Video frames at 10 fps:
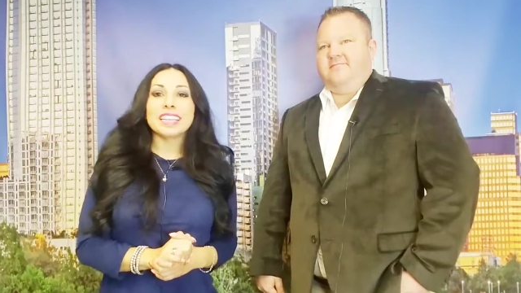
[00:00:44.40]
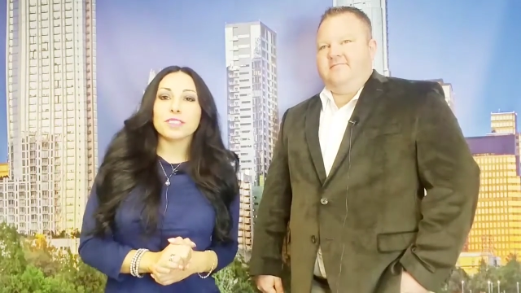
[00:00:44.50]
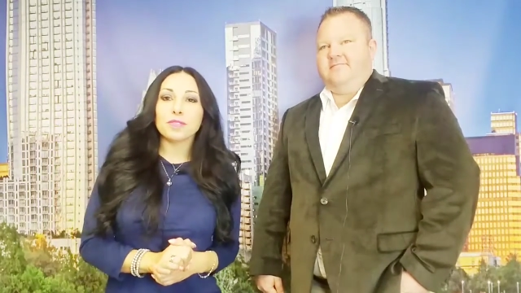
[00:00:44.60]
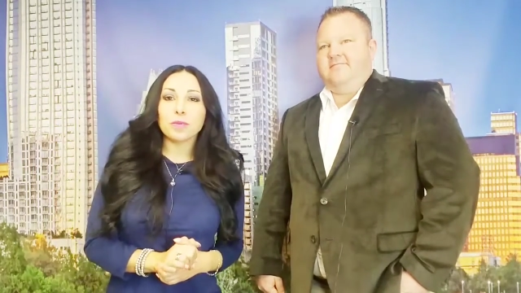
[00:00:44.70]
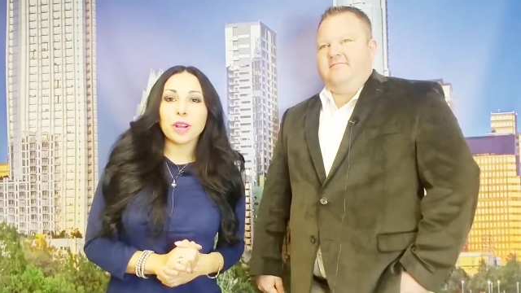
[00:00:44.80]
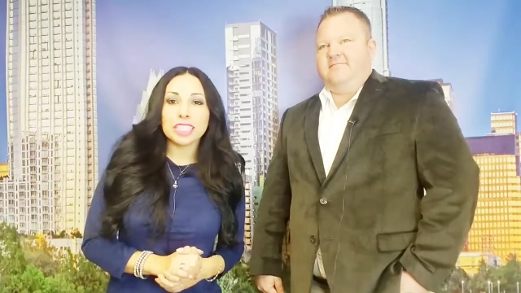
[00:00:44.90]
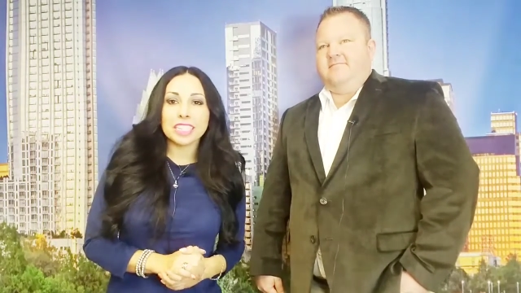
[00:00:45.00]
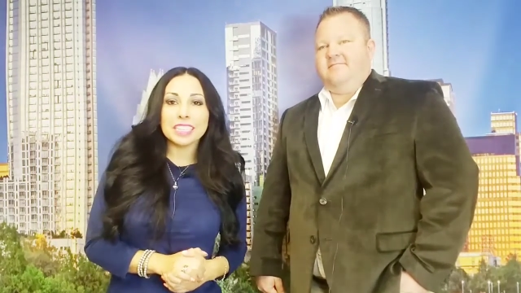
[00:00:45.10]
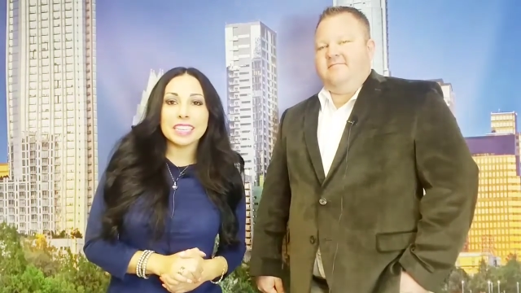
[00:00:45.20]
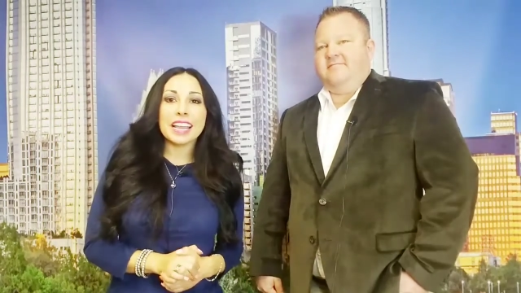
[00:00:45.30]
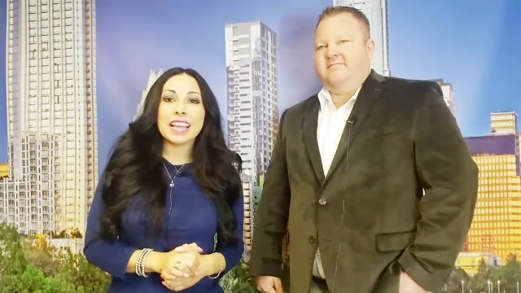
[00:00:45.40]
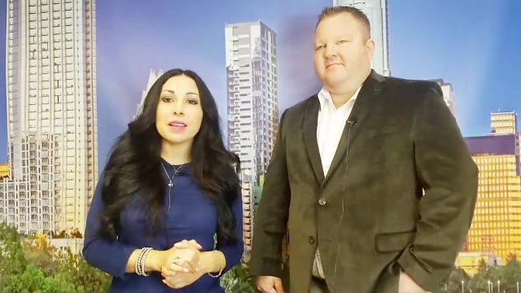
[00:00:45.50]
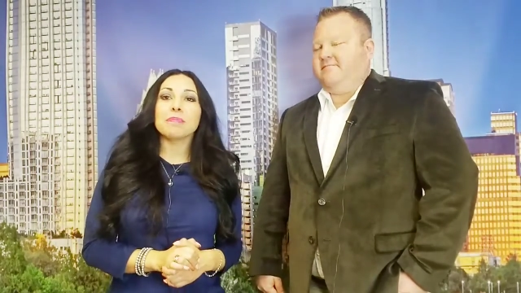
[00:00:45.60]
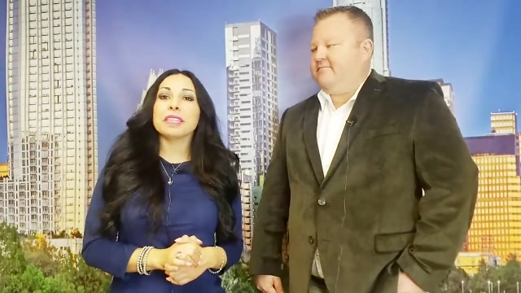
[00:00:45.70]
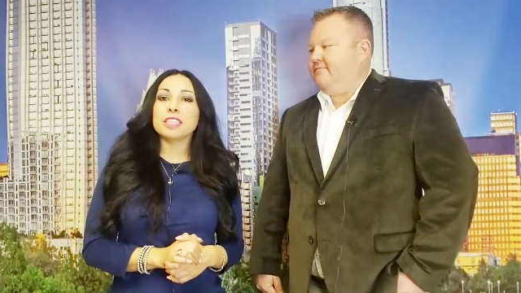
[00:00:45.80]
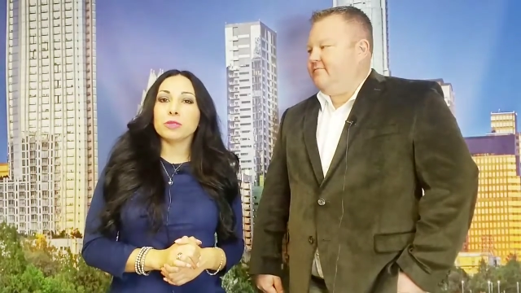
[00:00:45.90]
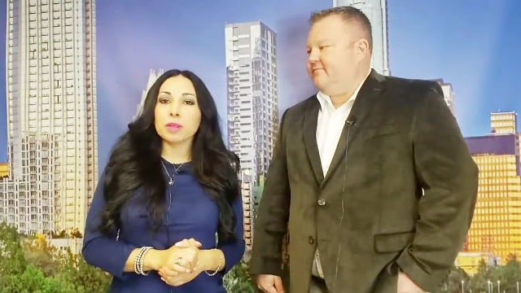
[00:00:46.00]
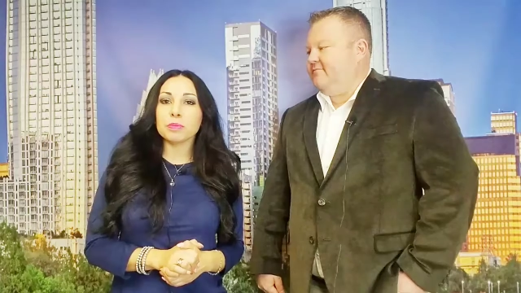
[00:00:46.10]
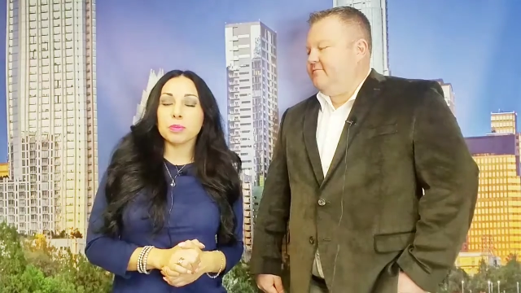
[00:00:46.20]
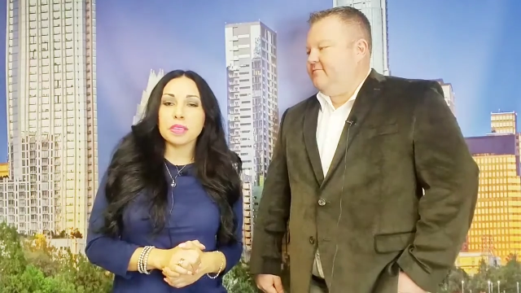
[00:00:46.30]
Speaker 1: Thanks for watching, and please
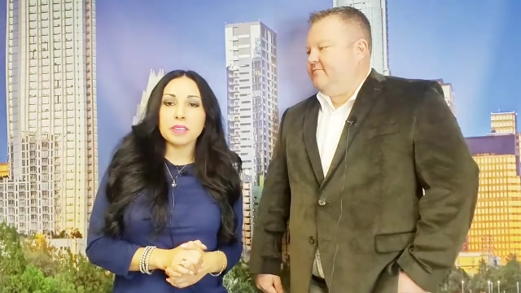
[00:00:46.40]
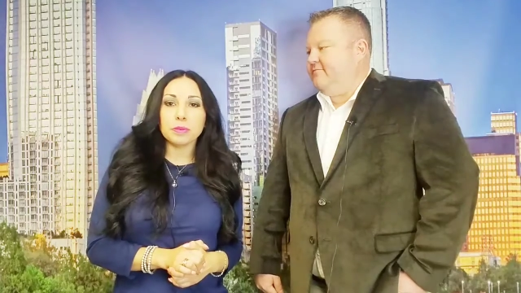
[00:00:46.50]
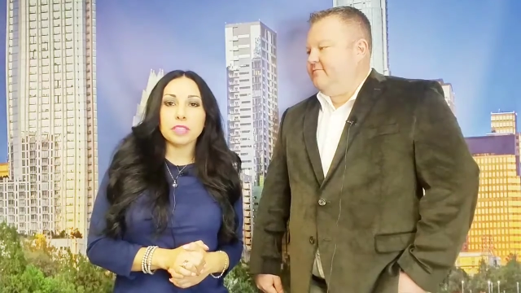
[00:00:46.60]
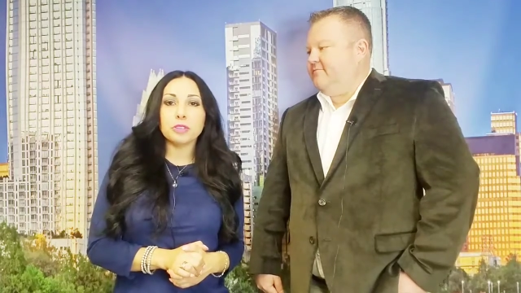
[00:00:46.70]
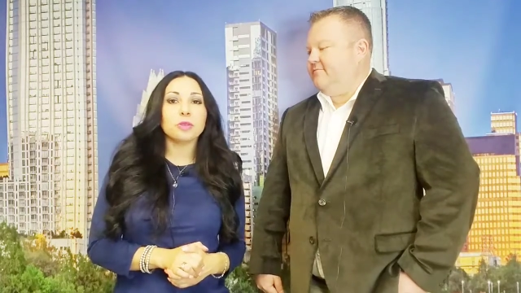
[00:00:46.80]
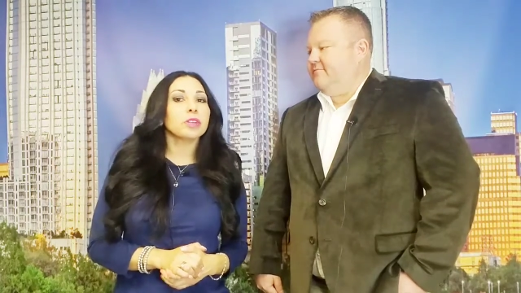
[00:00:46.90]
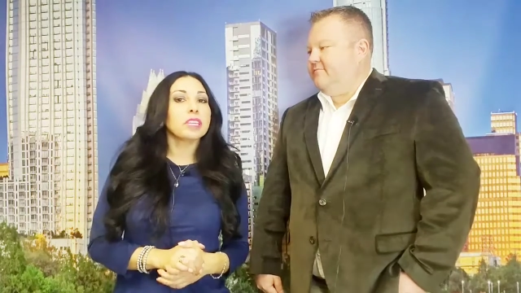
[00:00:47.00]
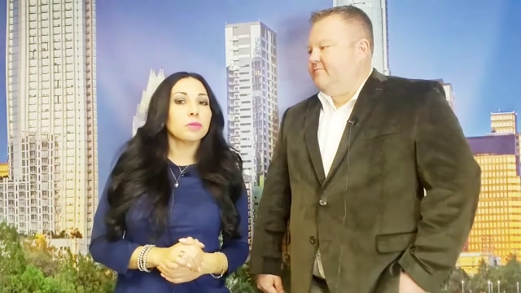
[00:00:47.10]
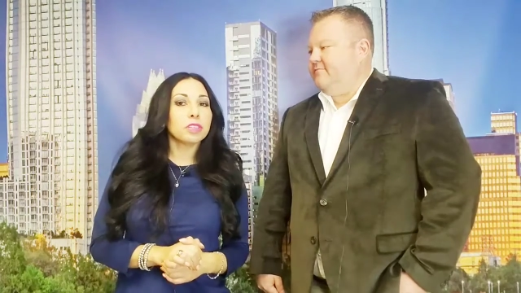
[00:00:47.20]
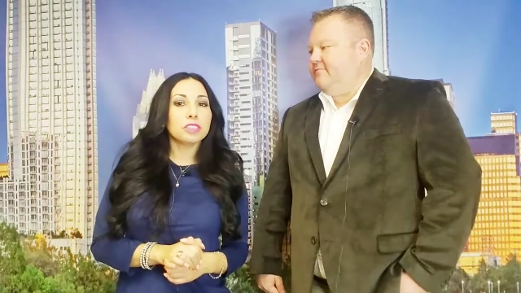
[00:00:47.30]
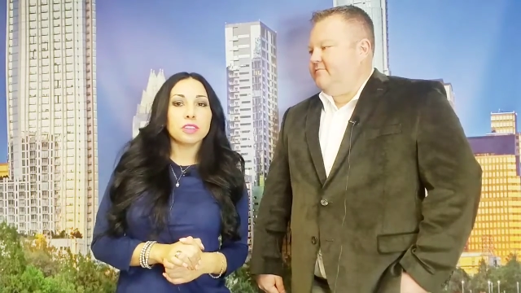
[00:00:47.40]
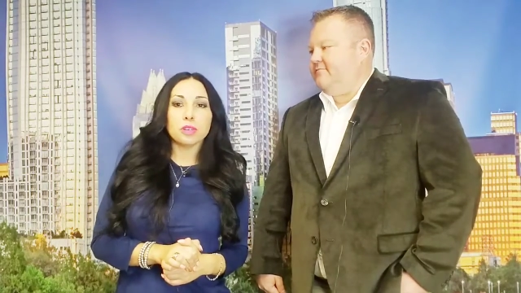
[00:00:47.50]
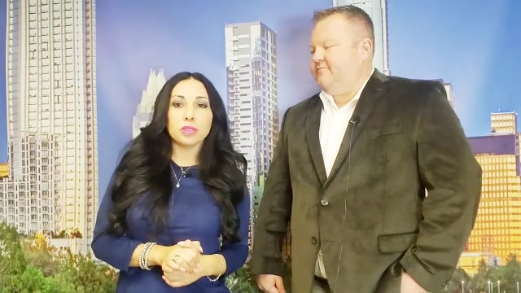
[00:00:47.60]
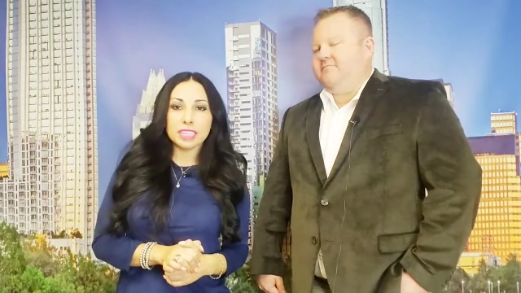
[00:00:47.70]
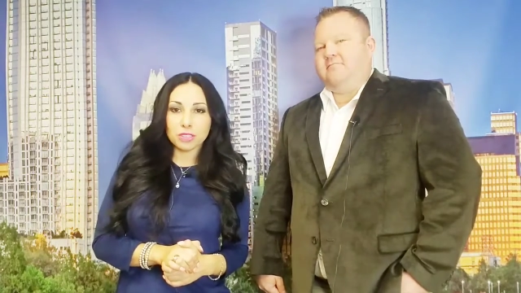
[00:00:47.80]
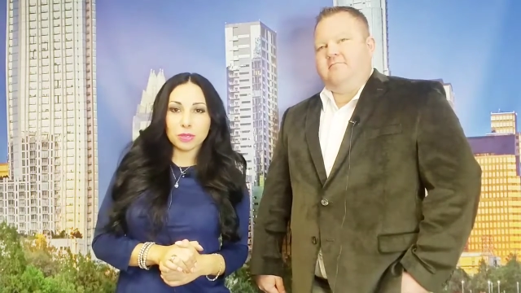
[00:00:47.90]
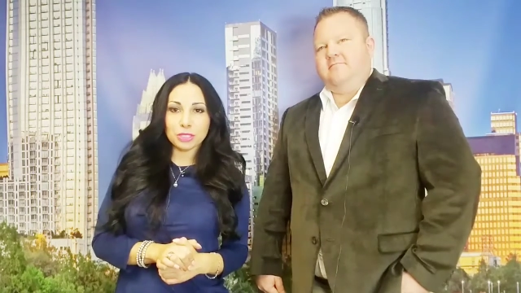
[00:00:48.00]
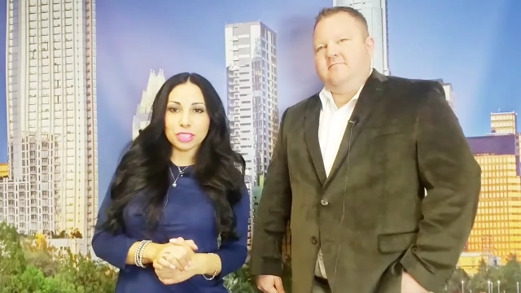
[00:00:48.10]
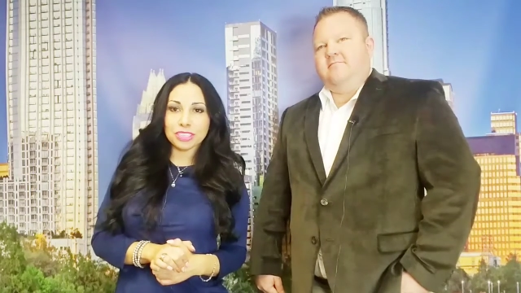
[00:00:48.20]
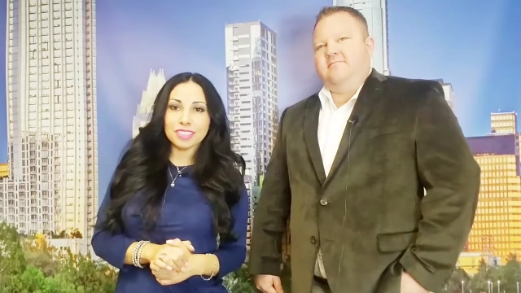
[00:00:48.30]
remember me when you or anyone you know needs a
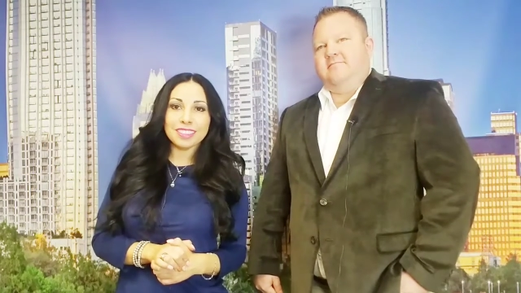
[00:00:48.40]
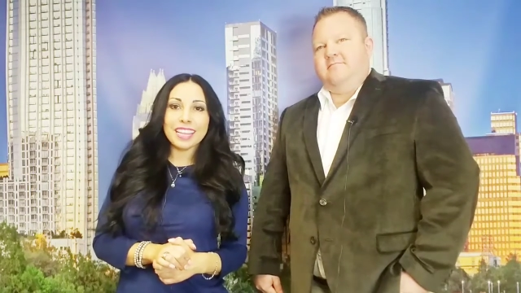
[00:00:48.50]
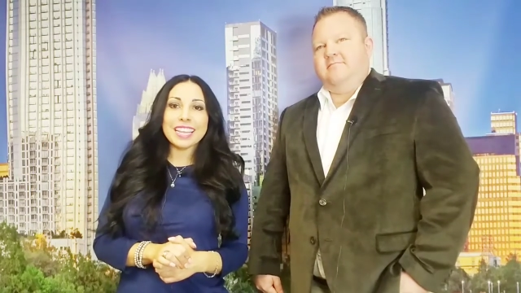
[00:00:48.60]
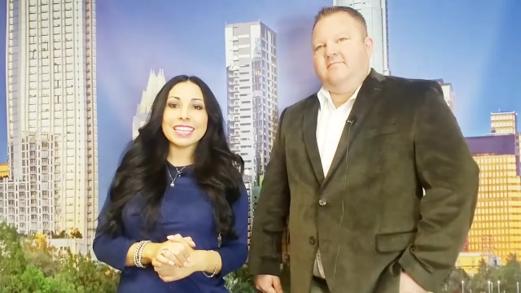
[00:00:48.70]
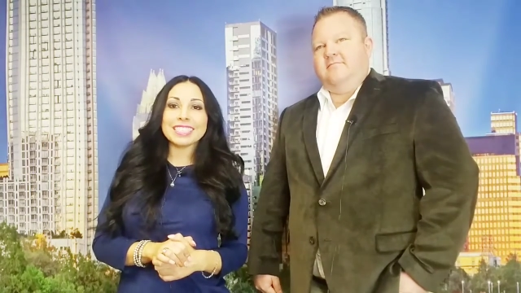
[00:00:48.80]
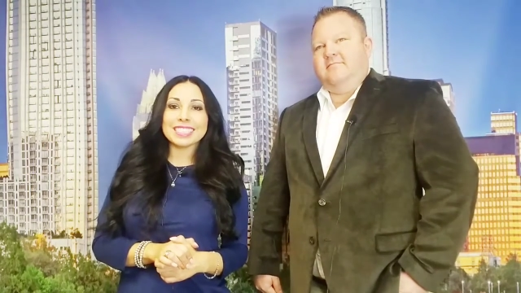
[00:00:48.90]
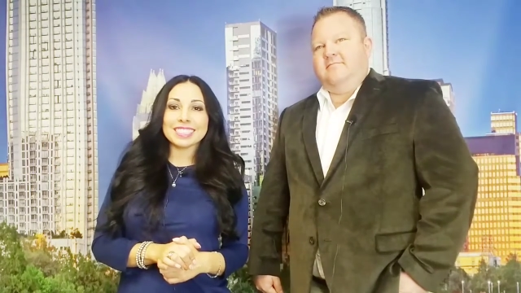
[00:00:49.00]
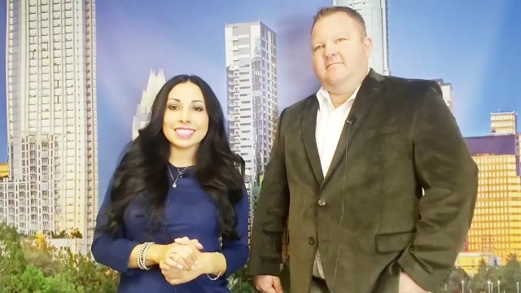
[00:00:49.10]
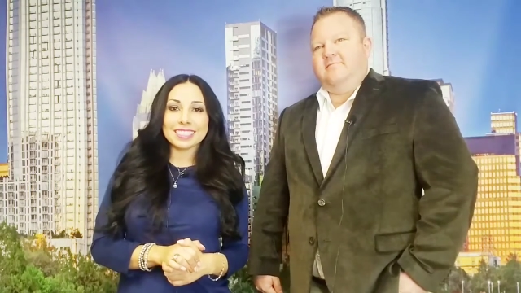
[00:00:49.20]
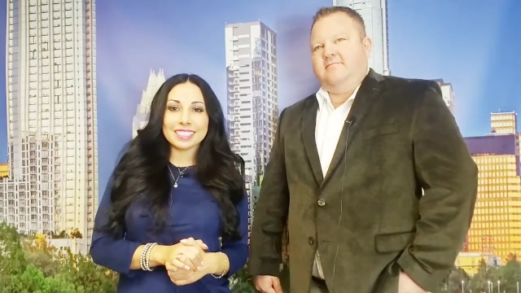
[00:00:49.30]
realtor. Thanks.